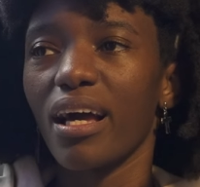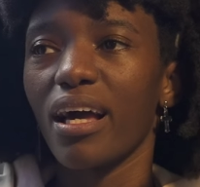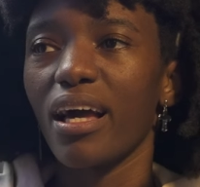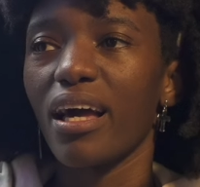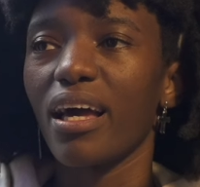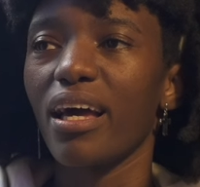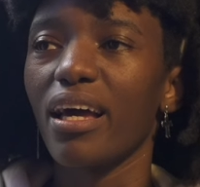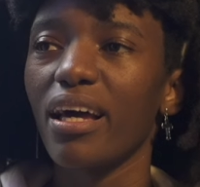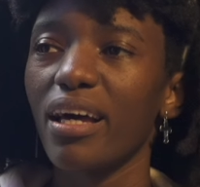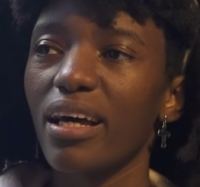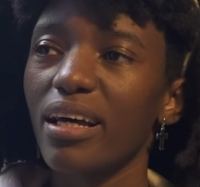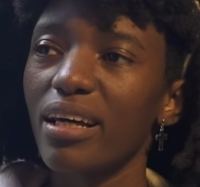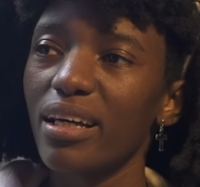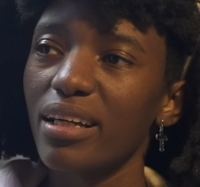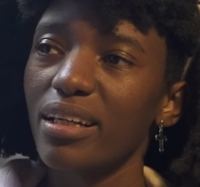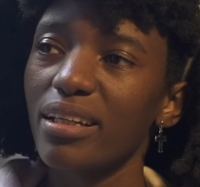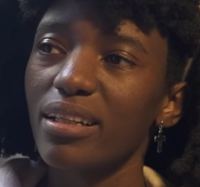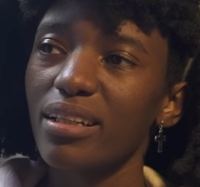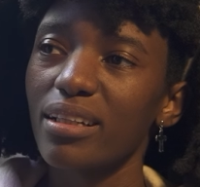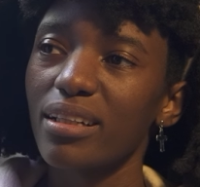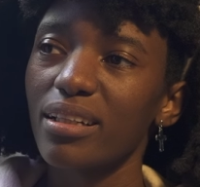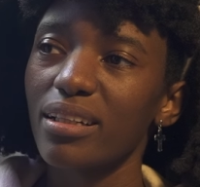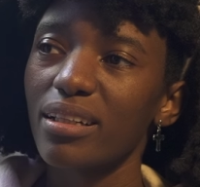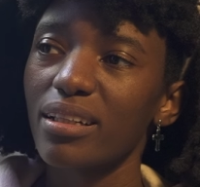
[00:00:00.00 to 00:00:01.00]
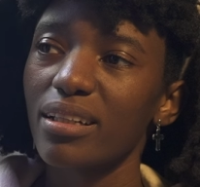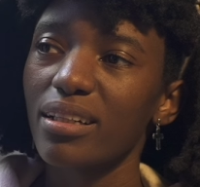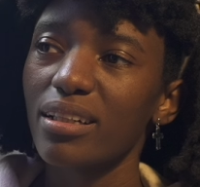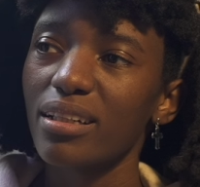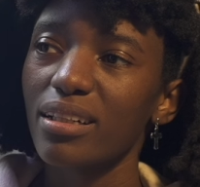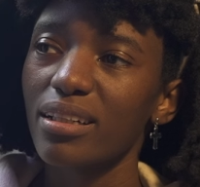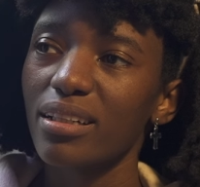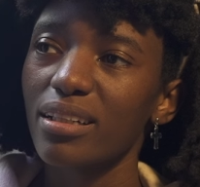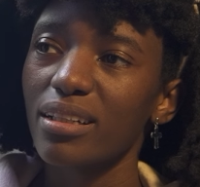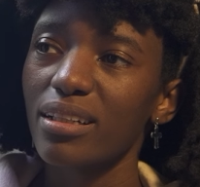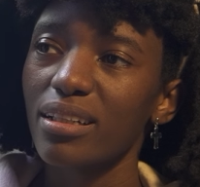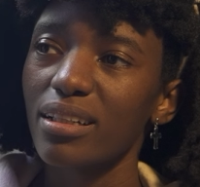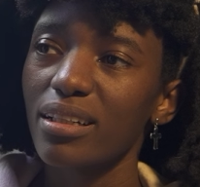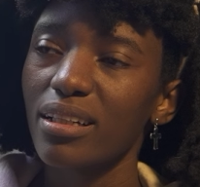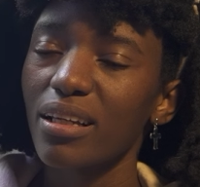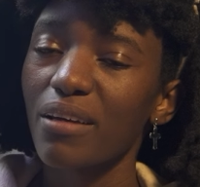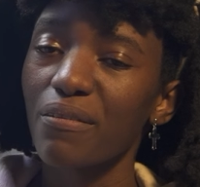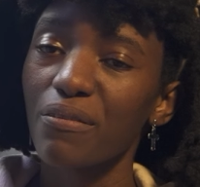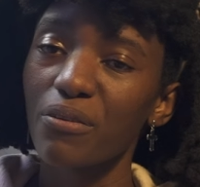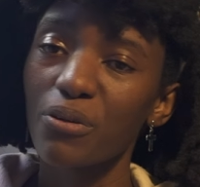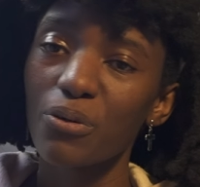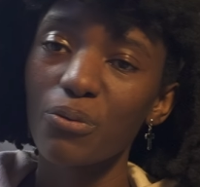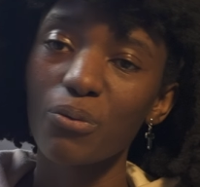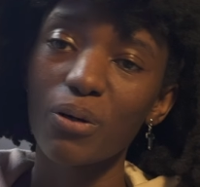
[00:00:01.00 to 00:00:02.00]
And
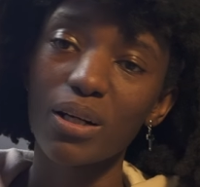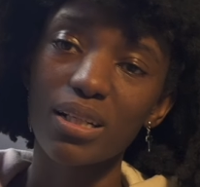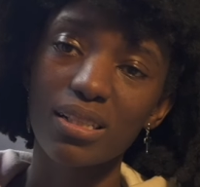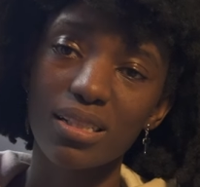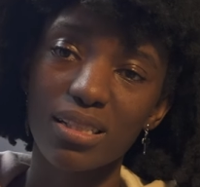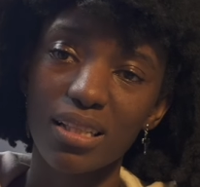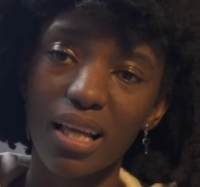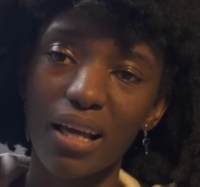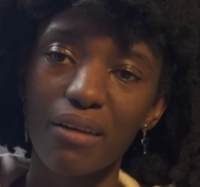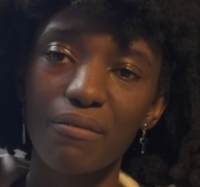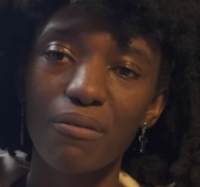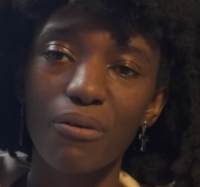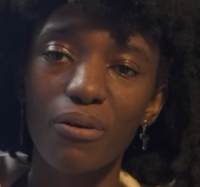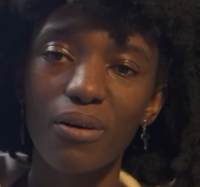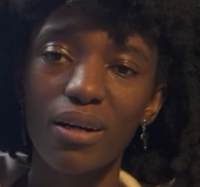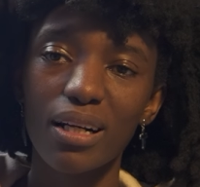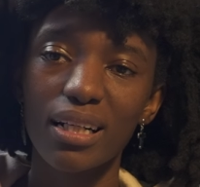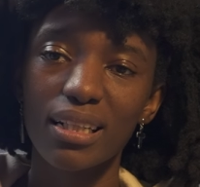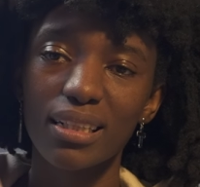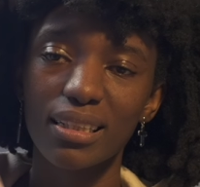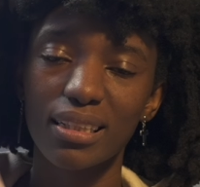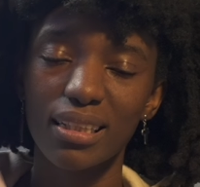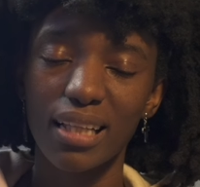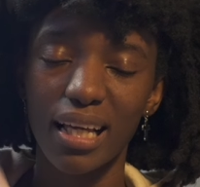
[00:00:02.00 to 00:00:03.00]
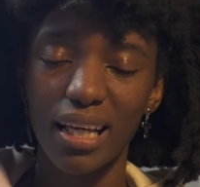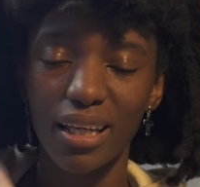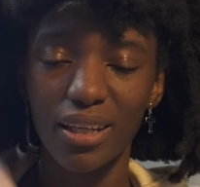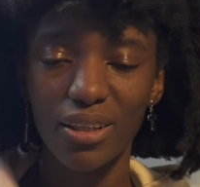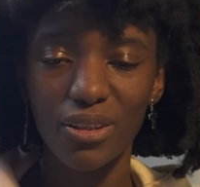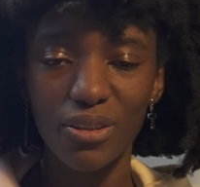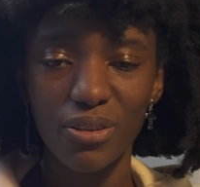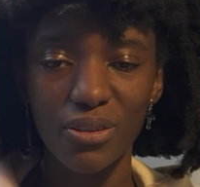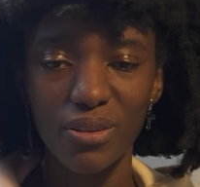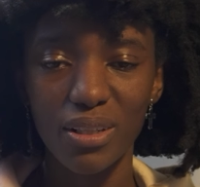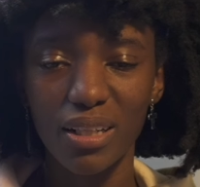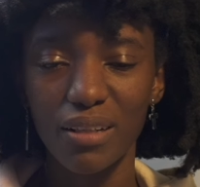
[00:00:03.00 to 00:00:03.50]
if you want to stay for it, thank you.